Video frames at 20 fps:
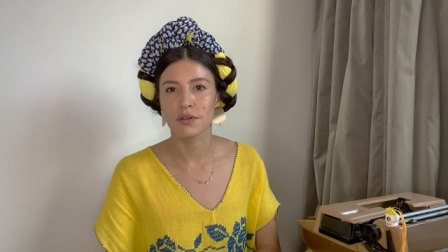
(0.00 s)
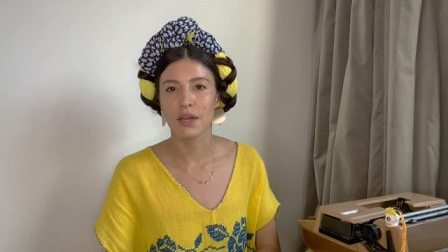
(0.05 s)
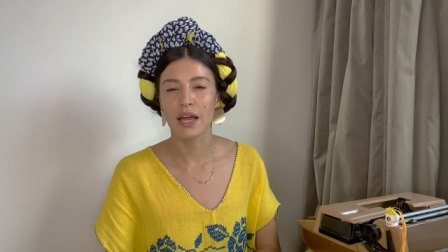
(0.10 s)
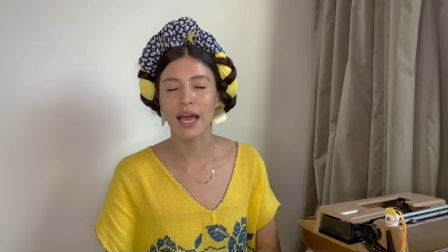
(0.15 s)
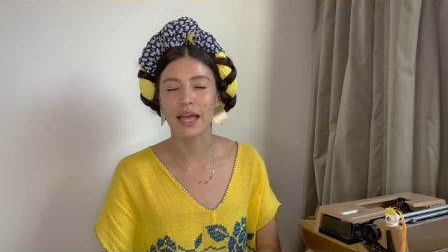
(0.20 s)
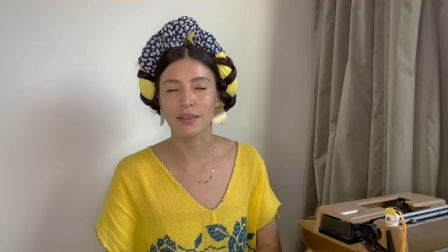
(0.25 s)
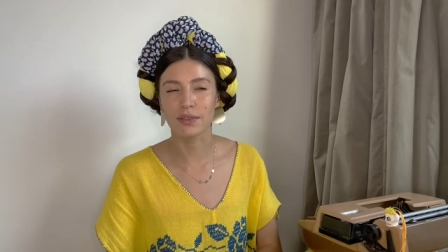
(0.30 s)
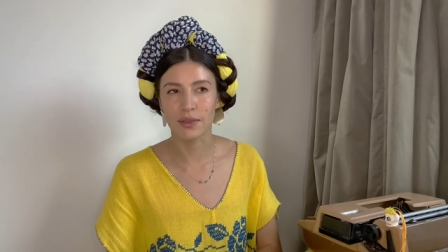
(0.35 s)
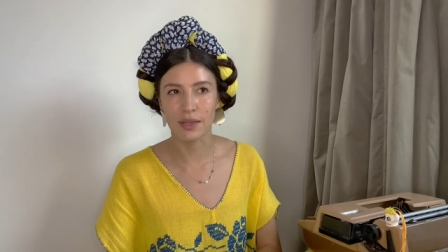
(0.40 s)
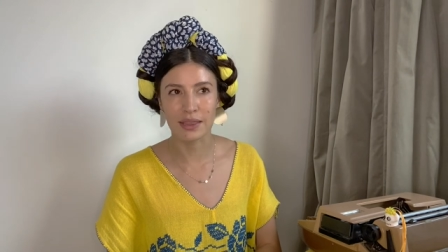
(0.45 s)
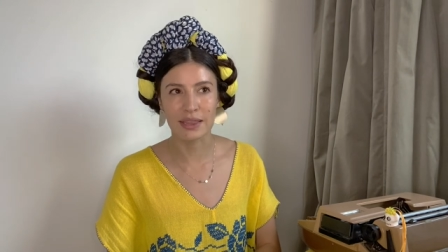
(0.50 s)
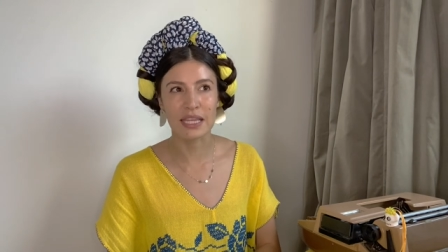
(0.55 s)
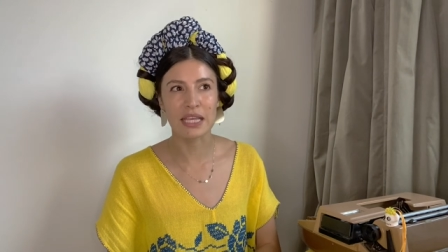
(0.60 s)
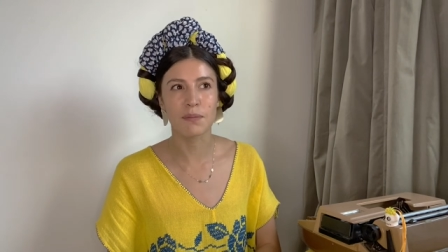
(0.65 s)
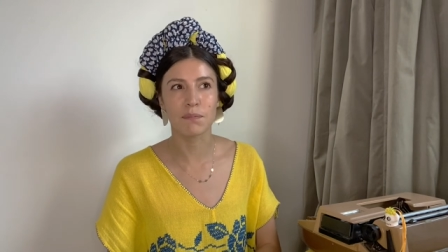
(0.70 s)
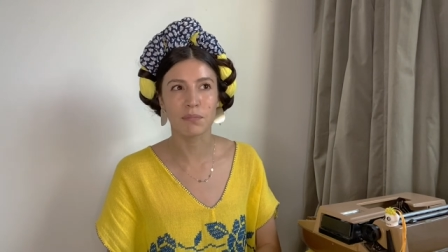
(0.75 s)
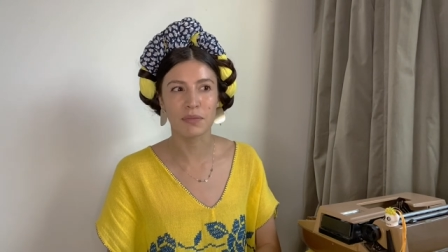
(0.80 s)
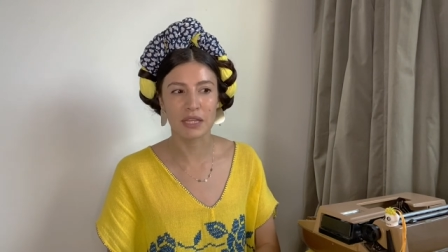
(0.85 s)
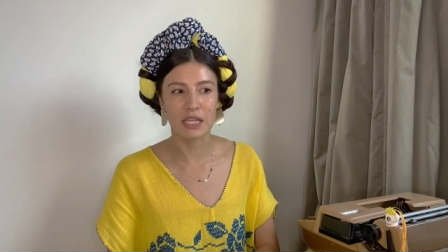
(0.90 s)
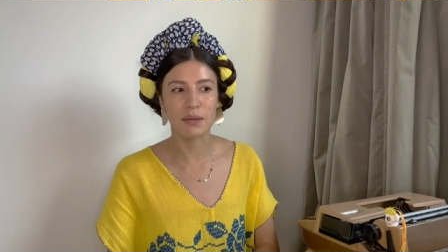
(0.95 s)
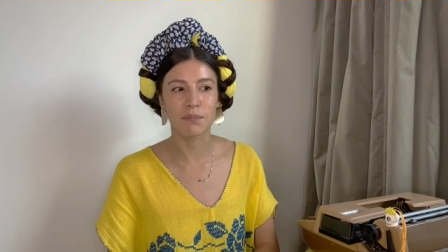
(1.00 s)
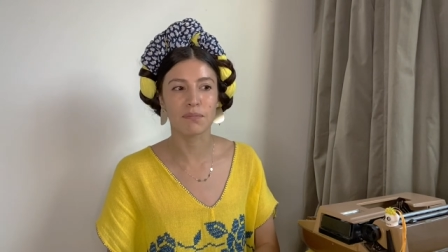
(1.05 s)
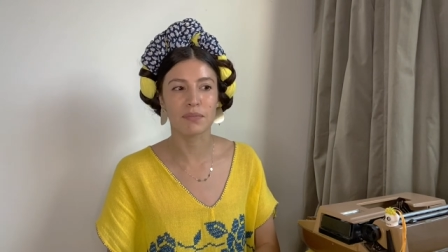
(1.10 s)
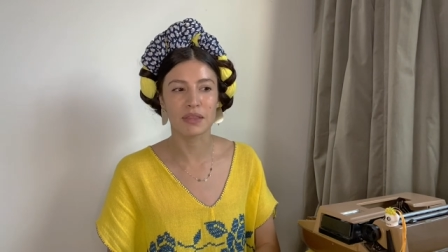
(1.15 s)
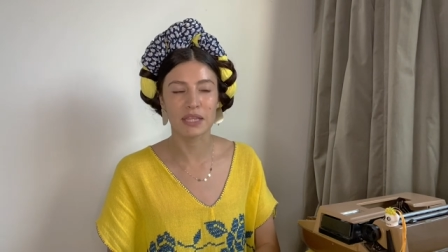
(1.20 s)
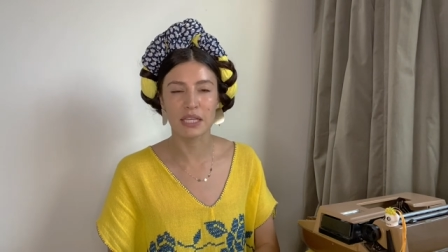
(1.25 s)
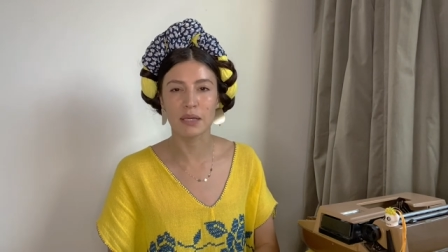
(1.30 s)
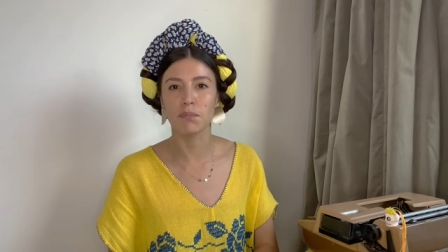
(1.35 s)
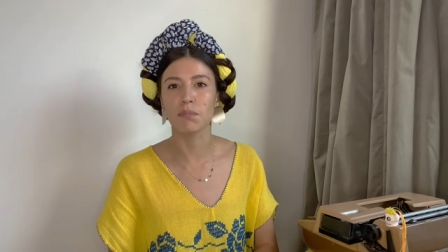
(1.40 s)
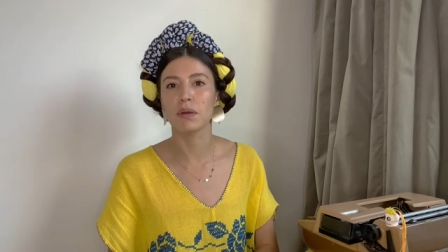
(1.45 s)
and deep, deep,
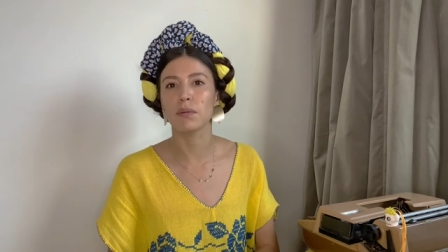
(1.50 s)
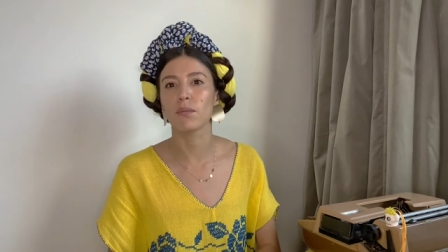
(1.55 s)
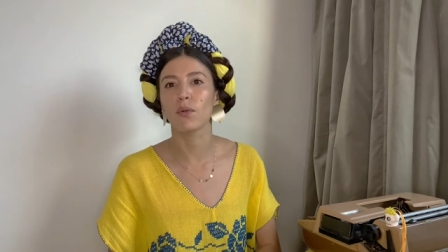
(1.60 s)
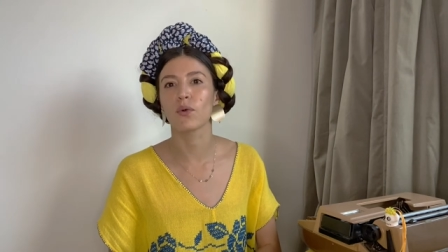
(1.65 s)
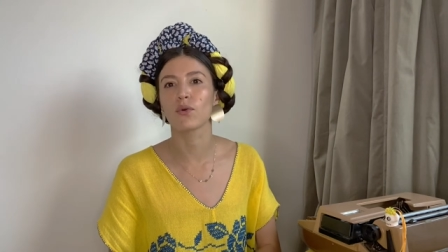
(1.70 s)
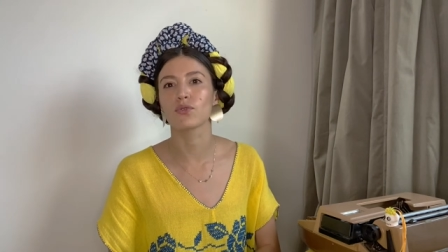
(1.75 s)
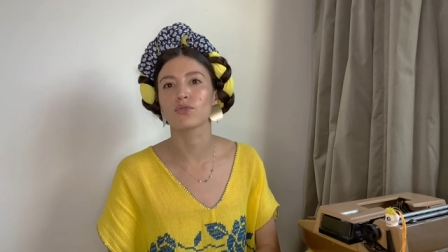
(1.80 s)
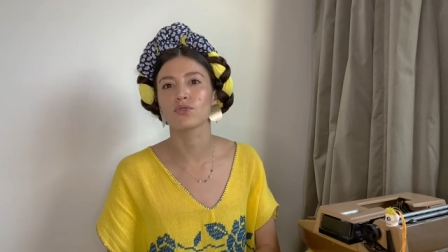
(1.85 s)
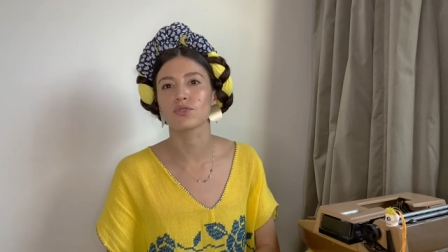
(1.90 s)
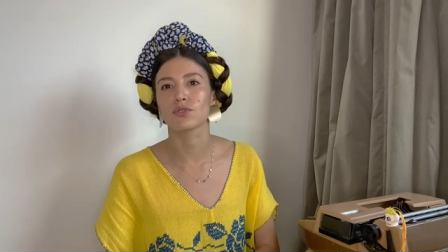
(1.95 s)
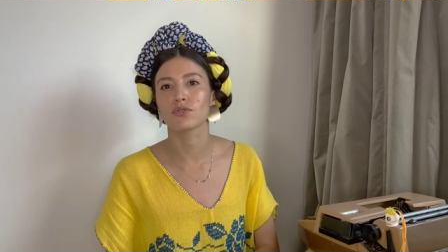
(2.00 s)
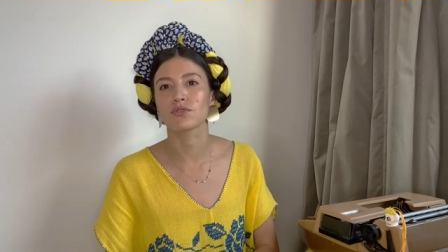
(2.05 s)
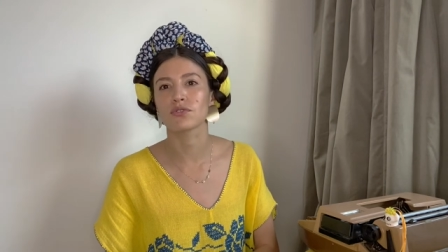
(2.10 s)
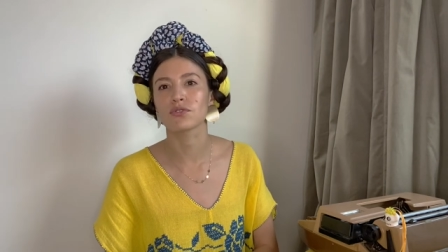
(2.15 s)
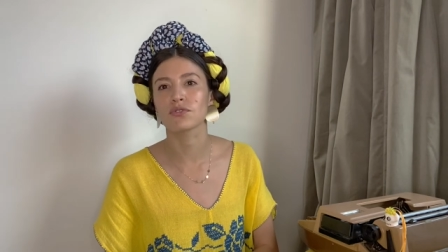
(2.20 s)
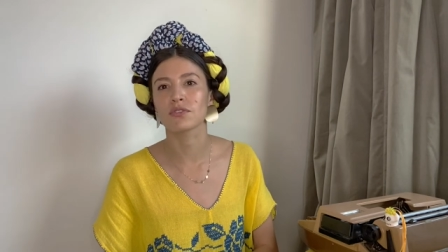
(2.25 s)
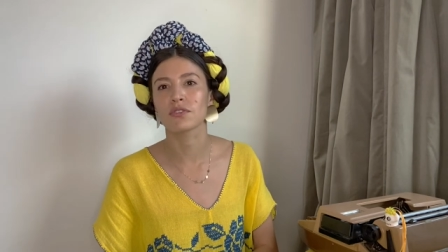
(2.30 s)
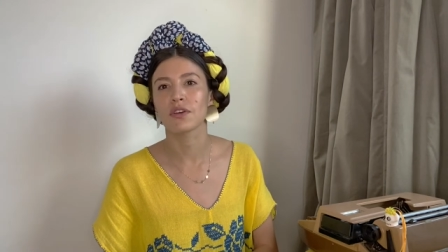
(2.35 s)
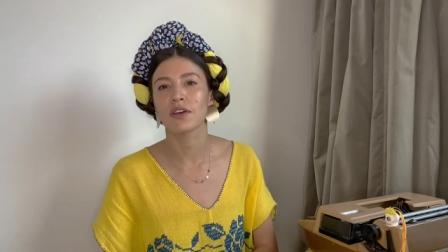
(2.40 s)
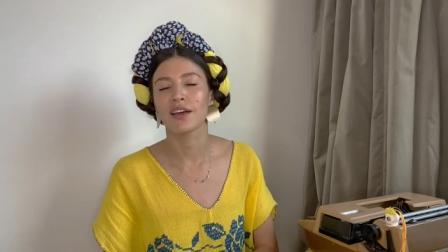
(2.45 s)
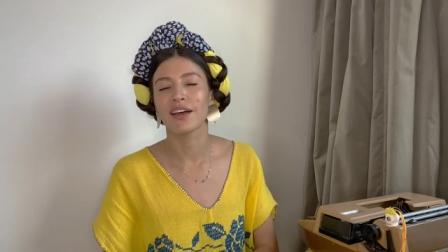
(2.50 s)
deep emotions.